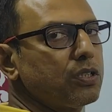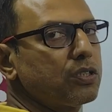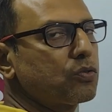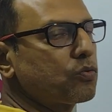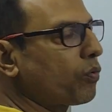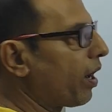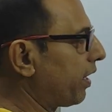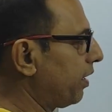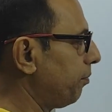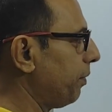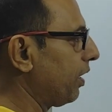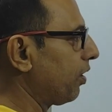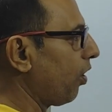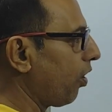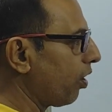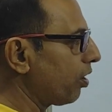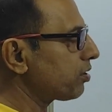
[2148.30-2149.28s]
is y,
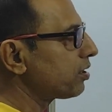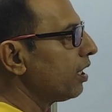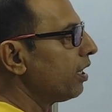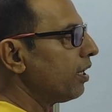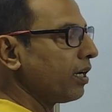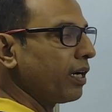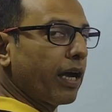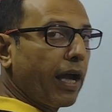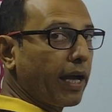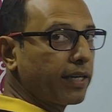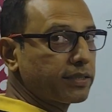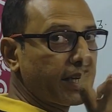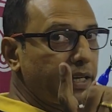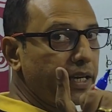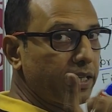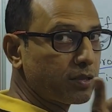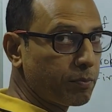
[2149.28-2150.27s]
because
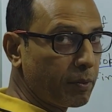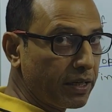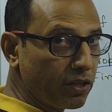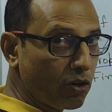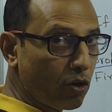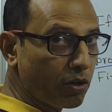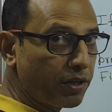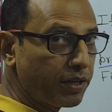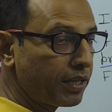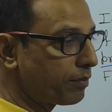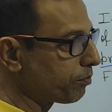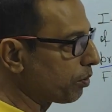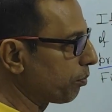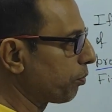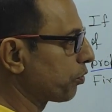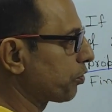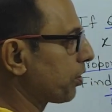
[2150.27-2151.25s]
as I explained already
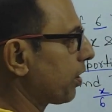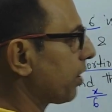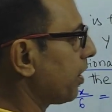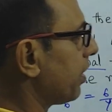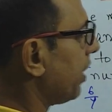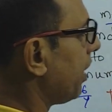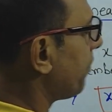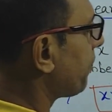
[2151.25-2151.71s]
in proportion,